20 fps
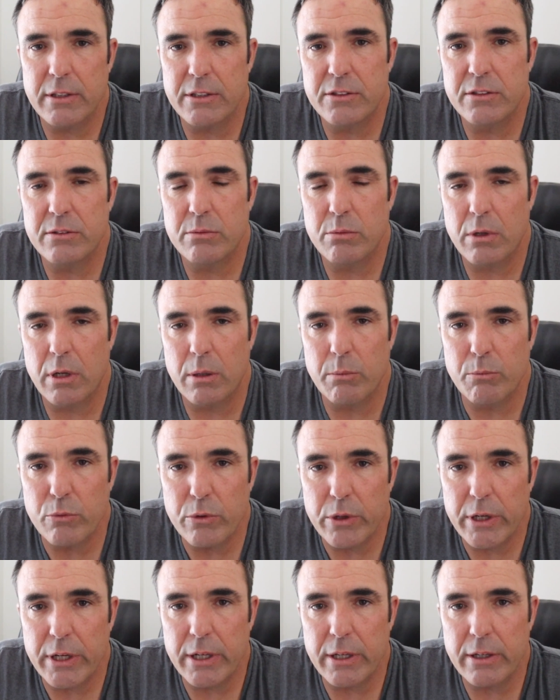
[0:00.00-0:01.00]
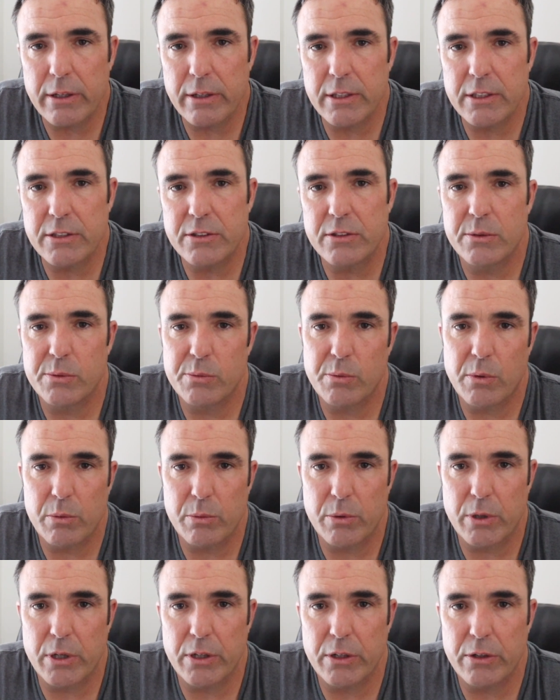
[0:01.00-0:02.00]
this is what I'm reading, and this is what
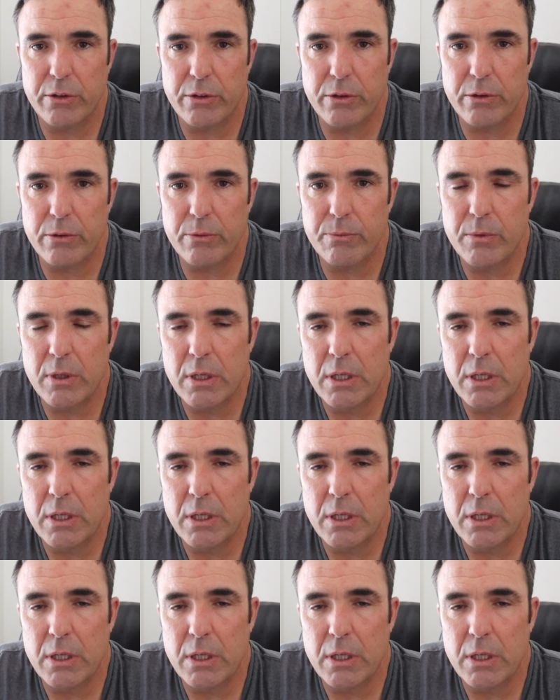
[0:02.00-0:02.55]
we're going to do.